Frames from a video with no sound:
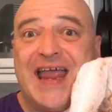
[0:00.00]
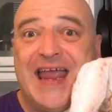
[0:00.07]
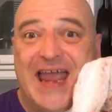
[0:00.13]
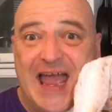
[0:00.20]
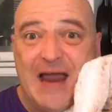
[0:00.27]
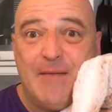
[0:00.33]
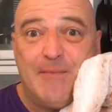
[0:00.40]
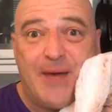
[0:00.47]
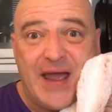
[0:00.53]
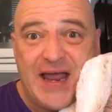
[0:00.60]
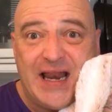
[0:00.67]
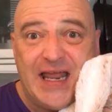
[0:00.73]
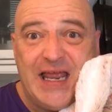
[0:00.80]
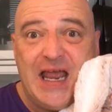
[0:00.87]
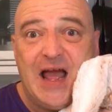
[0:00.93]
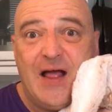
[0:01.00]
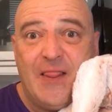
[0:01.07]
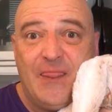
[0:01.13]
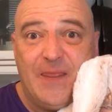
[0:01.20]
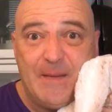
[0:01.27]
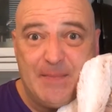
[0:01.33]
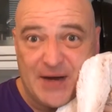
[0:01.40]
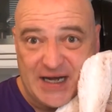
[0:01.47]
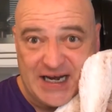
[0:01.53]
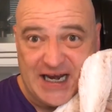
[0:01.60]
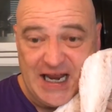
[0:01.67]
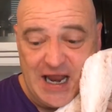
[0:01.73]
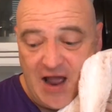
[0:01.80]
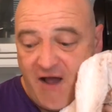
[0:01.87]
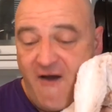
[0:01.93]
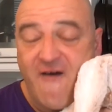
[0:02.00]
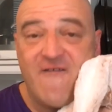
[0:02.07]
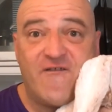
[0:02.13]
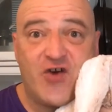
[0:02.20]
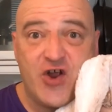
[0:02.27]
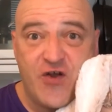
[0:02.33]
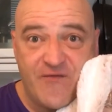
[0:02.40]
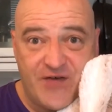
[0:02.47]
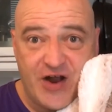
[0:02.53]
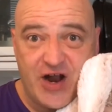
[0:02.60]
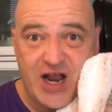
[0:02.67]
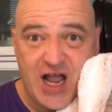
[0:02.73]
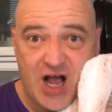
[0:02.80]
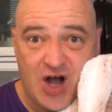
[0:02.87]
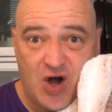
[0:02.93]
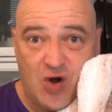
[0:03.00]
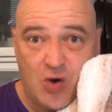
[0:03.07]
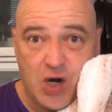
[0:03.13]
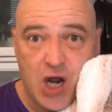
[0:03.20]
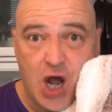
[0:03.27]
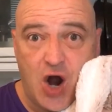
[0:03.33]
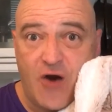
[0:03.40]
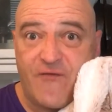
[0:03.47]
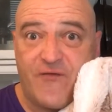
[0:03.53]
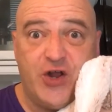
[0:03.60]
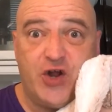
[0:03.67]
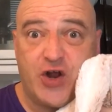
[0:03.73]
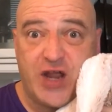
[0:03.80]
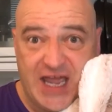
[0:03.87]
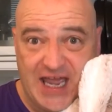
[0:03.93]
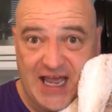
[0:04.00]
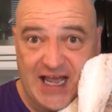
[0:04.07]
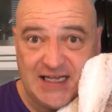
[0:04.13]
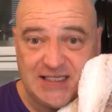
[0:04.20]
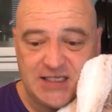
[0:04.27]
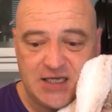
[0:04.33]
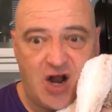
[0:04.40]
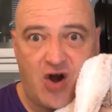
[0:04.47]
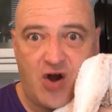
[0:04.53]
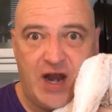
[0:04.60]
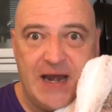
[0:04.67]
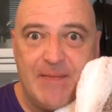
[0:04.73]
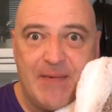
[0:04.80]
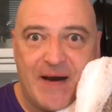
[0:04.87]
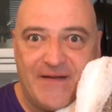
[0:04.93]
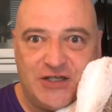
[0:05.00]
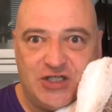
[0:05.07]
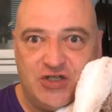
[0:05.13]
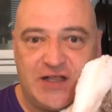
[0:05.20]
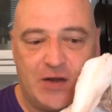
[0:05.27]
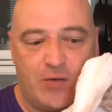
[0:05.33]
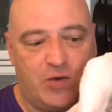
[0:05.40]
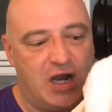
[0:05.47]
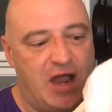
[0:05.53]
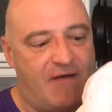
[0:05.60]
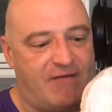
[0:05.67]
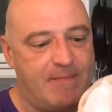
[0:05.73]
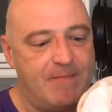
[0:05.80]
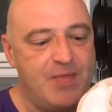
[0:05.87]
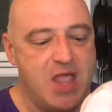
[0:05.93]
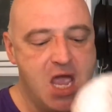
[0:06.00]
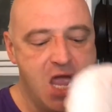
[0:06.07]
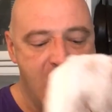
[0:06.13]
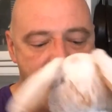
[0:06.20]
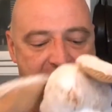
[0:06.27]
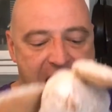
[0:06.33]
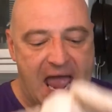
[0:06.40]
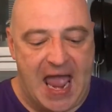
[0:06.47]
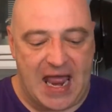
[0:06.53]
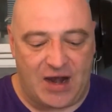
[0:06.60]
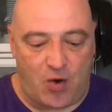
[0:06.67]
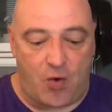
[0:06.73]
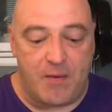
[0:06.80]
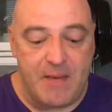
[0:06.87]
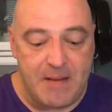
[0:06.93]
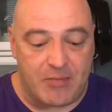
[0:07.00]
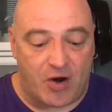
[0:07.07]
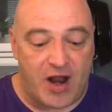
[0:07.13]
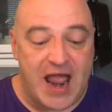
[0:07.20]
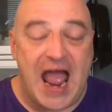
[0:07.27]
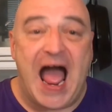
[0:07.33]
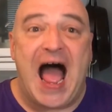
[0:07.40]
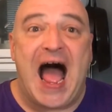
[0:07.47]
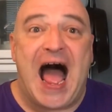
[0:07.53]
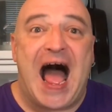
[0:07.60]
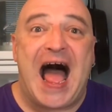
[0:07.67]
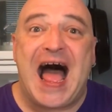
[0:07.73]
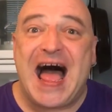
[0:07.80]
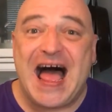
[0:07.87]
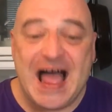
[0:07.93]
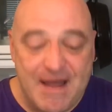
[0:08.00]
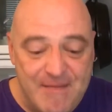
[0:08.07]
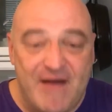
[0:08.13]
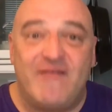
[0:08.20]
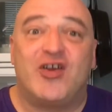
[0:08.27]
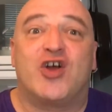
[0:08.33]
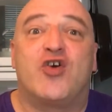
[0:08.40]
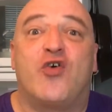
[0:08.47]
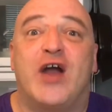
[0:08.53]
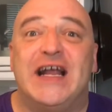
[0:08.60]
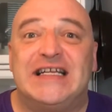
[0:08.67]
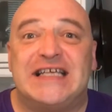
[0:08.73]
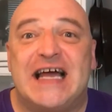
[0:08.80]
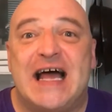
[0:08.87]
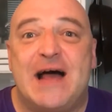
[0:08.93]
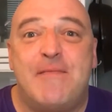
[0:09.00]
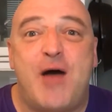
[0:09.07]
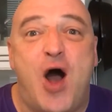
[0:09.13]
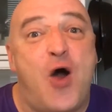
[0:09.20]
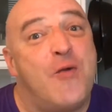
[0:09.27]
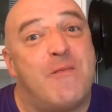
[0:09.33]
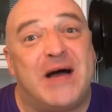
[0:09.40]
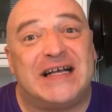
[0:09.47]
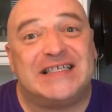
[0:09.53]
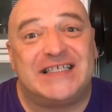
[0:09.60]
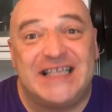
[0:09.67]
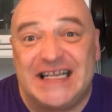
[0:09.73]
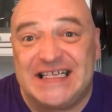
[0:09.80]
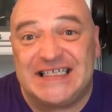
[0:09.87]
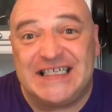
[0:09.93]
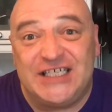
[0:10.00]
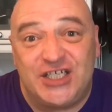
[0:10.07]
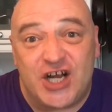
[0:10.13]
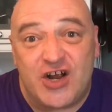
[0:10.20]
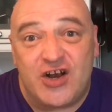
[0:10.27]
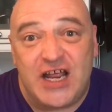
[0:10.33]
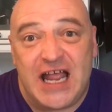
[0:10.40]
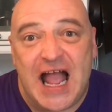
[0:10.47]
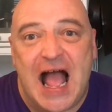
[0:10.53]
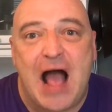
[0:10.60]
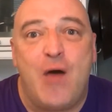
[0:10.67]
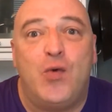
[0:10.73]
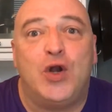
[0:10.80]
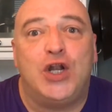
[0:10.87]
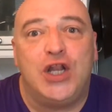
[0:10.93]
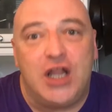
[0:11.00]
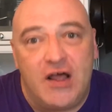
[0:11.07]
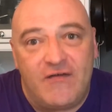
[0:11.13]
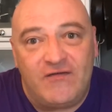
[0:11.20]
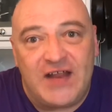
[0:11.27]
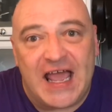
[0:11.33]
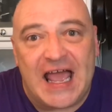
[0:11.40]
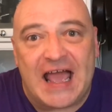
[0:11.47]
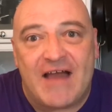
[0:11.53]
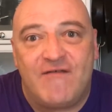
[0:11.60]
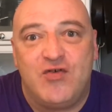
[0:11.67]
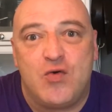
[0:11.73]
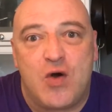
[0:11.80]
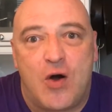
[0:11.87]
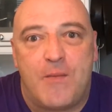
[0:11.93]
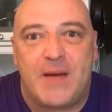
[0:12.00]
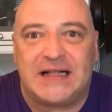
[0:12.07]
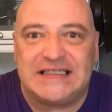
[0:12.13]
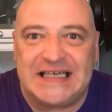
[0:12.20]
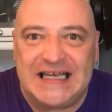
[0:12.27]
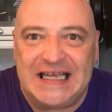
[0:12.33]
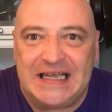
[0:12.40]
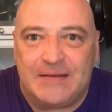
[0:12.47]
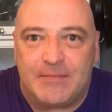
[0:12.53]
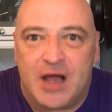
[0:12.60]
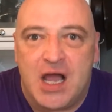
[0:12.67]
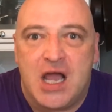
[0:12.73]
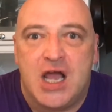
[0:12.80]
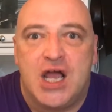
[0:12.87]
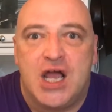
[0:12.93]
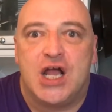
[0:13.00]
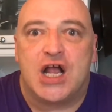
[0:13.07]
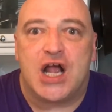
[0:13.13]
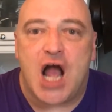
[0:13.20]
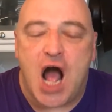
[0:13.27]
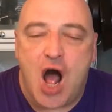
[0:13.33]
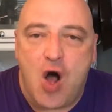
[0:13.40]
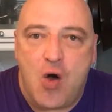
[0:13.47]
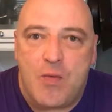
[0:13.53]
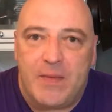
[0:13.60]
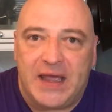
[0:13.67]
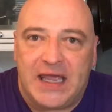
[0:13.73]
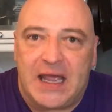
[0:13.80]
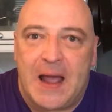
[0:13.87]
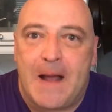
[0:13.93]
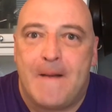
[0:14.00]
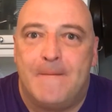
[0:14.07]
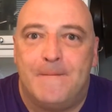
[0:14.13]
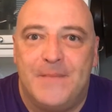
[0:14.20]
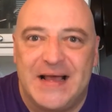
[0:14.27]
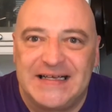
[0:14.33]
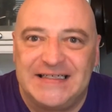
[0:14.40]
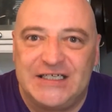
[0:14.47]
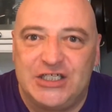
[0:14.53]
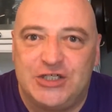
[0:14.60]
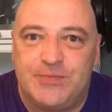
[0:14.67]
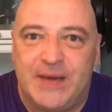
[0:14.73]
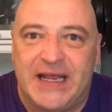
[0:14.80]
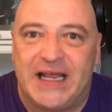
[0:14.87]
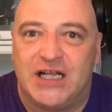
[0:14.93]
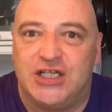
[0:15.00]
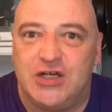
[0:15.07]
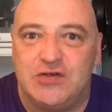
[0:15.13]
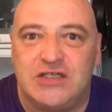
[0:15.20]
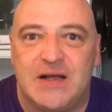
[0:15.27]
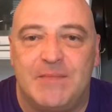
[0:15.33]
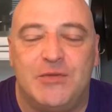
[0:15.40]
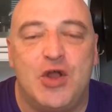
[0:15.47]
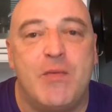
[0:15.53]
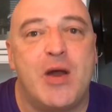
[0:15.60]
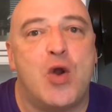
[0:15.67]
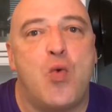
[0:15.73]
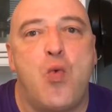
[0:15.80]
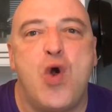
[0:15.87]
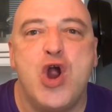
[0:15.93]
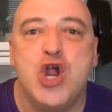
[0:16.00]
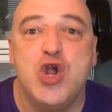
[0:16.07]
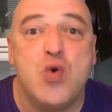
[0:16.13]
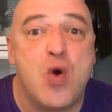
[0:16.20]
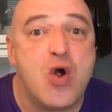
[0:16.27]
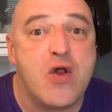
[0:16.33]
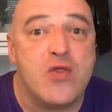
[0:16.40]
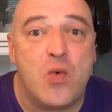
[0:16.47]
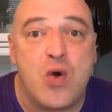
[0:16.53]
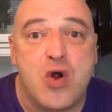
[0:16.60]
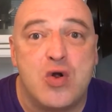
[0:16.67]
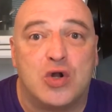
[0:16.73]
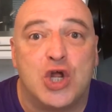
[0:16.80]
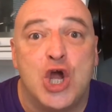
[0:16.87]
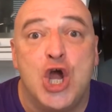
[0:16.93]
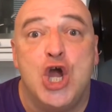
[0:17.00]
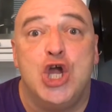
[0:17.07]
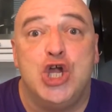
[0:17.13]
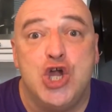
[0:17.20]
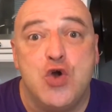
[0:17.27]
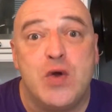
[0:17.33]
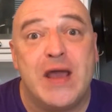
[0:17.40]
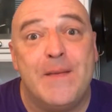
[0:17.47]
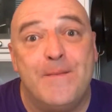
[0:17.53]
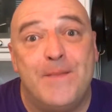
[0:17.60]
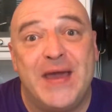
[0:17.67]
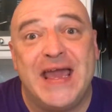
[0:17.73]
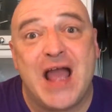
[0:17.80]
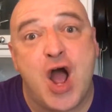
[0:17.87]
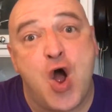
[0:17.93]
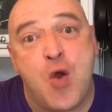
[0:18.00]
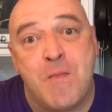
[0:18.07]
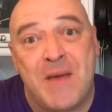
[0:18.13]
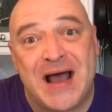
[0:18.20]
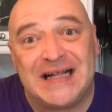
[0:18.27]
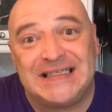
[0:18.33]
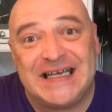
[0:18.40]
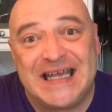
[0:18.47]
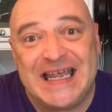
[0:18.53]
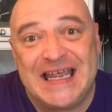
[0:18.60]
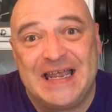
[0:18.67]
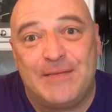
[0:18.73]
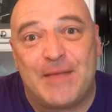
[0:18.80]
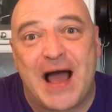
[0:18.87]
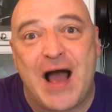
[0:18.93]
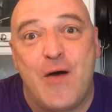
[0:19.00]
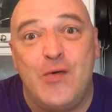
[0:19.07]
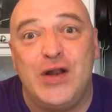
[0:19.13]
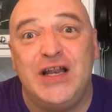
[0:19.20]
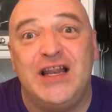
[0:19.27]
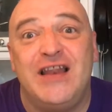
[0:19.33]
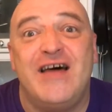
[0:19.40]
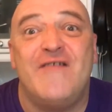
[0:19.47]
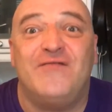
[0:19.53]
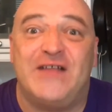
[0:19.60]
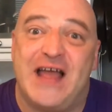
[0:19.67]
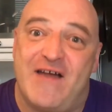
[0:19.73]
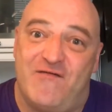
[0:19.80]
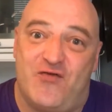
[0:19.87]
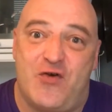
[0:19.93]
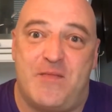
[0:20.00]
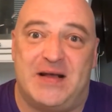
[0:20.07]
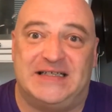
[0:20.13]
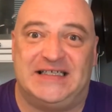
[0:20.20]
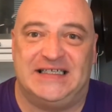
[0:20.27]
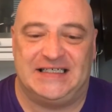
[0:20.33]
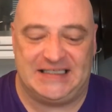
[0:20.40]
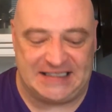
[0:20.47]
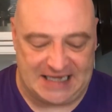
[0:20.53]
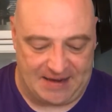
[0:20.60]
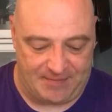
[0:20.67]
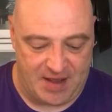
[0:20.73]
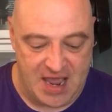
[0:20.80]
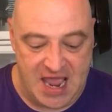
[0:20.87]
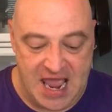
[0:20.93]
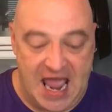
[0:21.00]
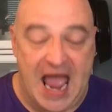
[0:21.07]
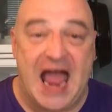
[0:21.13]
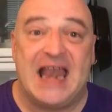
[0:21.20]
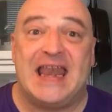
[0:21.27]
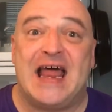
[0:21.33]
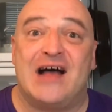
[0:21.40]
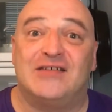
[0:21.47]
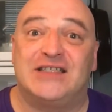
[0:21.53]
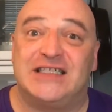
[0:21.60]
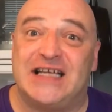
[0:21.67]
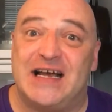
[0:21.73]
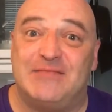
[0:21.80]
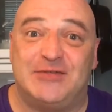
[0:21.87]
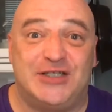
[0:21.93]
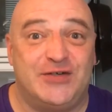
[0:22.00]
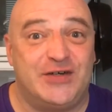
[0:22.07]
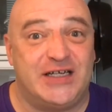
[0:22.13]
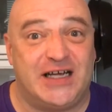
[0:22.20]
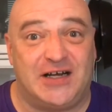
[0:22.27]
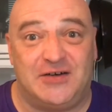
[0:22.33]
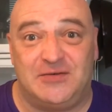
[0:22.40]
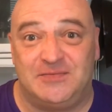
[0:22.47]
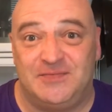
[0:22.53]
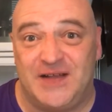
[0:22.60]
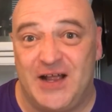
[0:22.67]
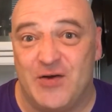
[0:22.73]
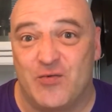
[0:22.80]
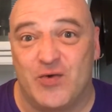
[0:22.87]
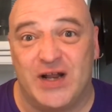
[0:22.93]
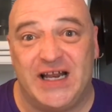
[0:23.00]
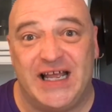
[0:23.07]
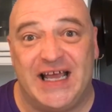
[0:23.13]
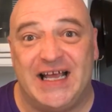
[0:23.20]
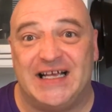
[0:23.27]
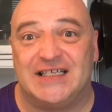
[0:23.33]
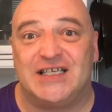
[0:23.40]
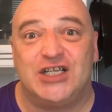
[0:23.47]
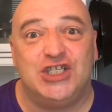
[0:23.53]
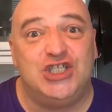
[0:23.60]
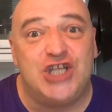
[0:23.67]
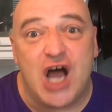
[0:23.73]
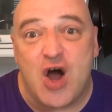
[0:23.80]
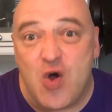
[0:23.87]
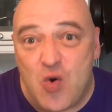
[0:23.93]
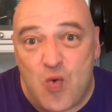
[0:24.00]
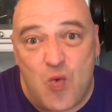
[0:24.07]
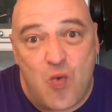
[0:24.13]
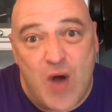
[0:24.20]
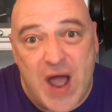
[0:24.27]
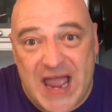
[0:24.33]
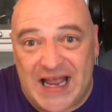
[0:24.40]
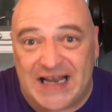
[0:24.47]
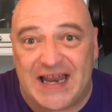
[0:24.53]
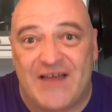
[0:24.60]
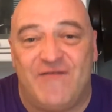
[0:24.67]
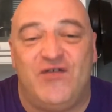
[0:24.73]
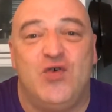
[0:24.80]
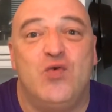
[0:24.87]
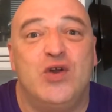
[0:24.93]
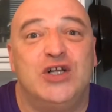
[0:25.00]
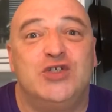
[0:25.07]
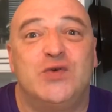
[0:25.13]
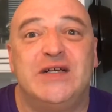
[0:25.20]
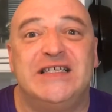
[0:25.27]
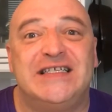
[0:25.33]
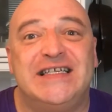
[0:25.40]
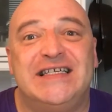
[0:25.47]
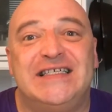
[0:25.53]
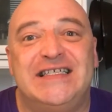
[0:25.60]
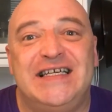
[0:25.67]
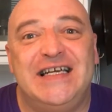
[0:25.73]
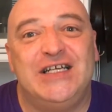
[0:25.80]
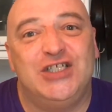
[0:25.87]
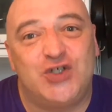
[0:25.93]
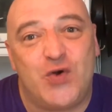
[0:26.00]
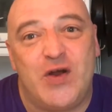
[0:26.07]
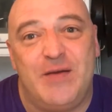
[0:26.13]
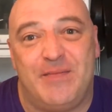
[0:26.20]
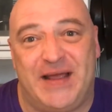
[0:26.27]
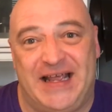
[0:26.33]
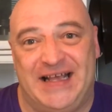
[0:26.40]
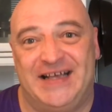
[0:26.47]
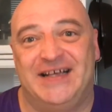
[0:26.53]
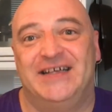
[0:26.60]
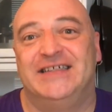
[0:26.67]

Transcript: get Bailey the bunny for your very own or for your kids or anybody that you think would love him. And remember, I am having a great time on my Scentsy journey. I would love to have you on my team. Call me, message me, do something. No matter where you are in the world, you can be on my team. I would love to have you on my Scentsy team. And now's the time to do it, y'all. It really is. Don't wait. If you want to join Scentsy, join me.